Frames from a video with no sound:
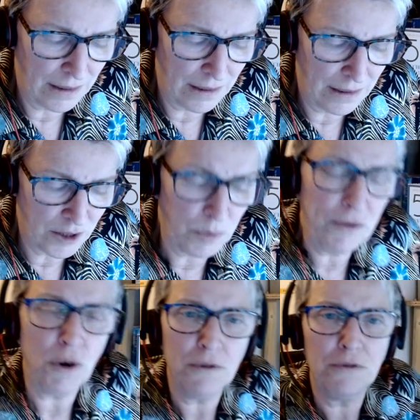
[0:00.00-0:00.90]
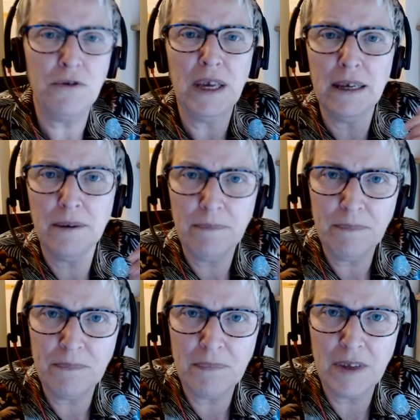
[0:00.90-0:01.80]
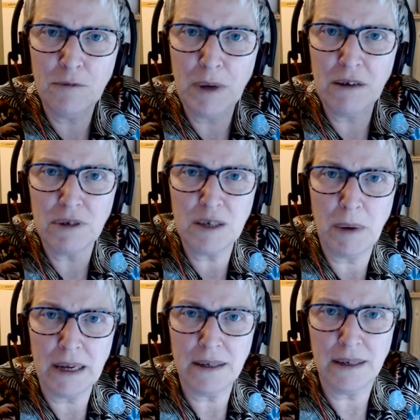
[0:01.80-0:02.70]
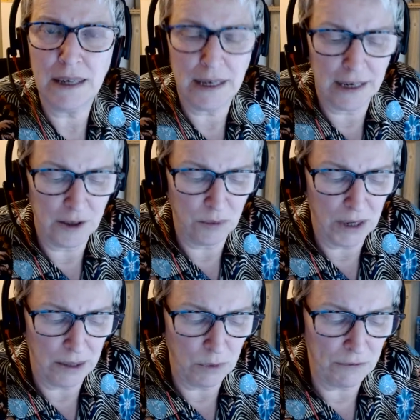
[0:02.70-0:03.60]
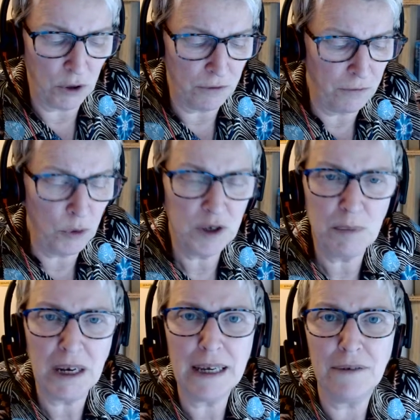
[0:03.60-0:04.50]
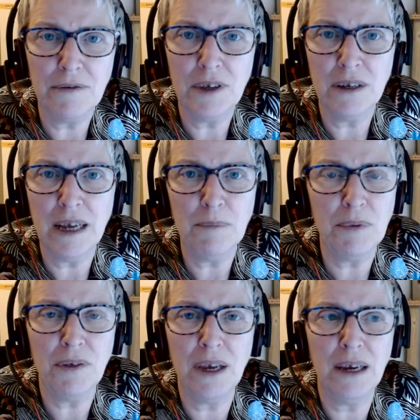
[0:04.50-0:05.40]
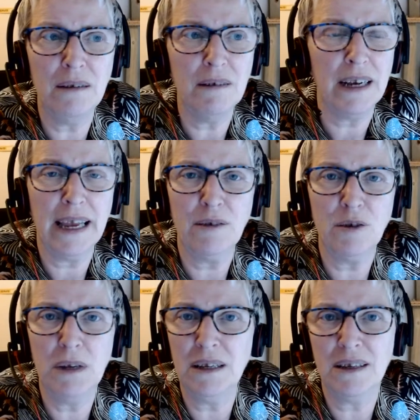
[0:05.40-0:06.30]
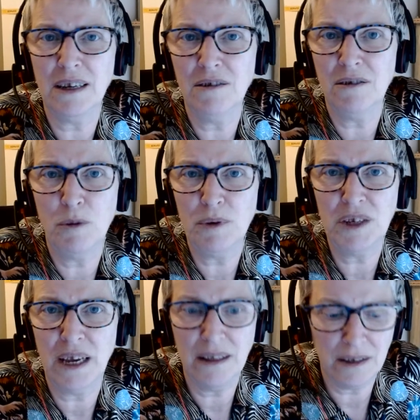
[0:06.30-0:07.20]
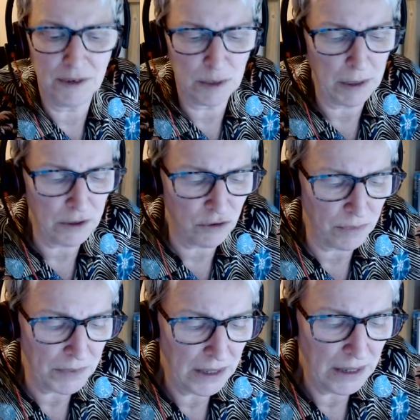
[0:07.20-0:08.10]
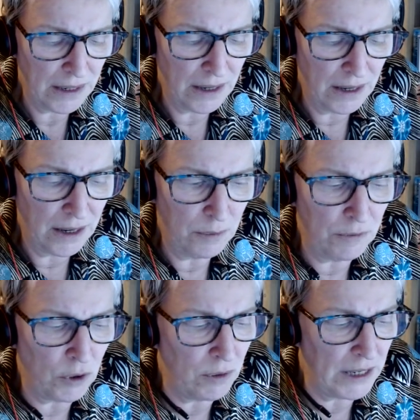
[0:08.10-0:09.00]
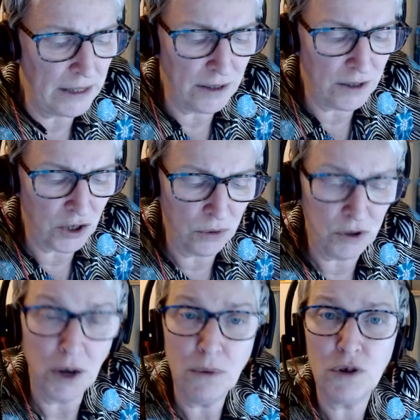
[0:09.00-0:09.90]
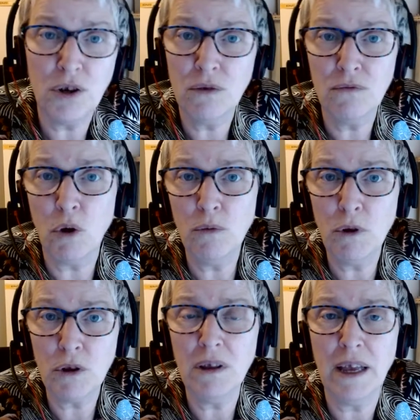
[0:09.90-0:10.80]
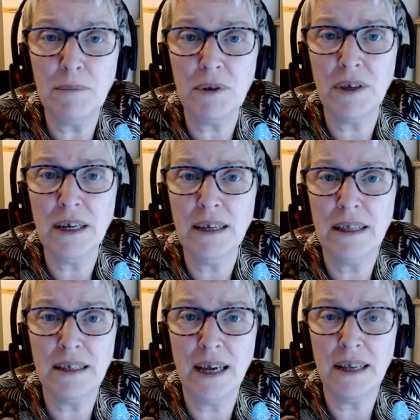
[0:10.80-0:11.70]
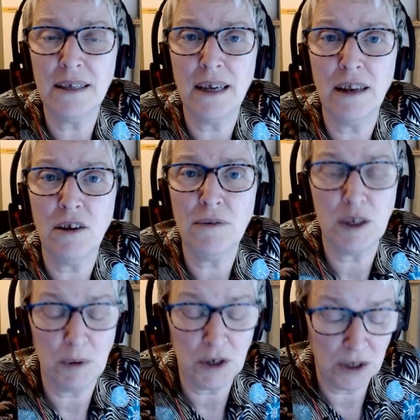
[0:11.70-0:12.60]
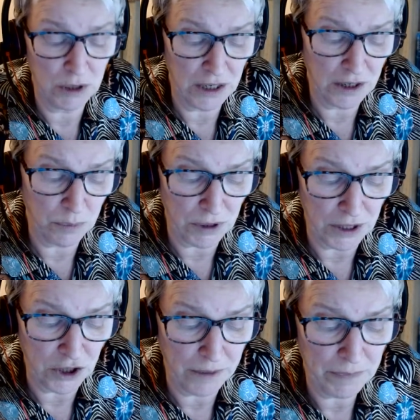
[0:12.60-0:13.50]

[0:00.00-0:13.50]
So we've got fear of being respected getting in the way. We've got false belief that empathy and accountability are opposite ends of a spectrum. We've got leaders who don't role model empathy in their day-to-day life, especially when under pressure.